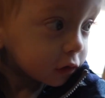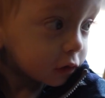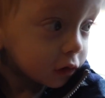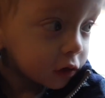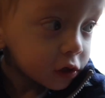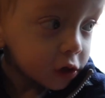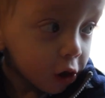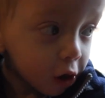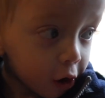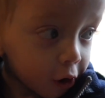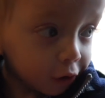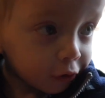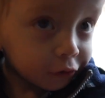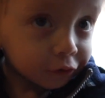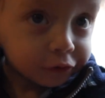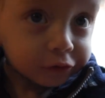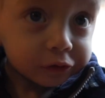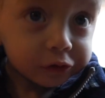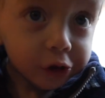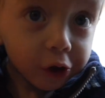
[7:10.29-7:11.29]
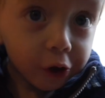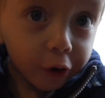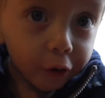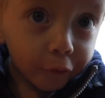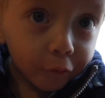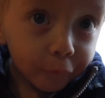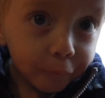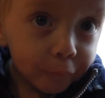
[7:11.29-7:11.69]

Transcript: Can you say thank you?